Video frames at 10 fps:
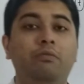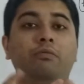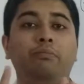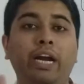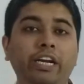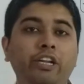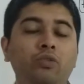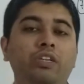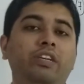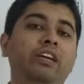Mind
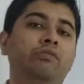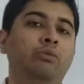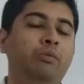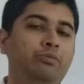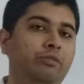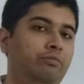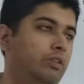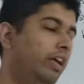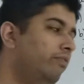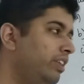you, aside from option,
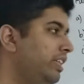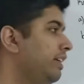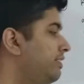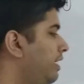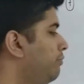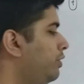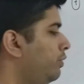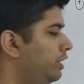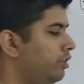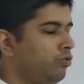everything is same
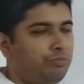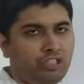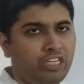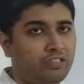between the two projects.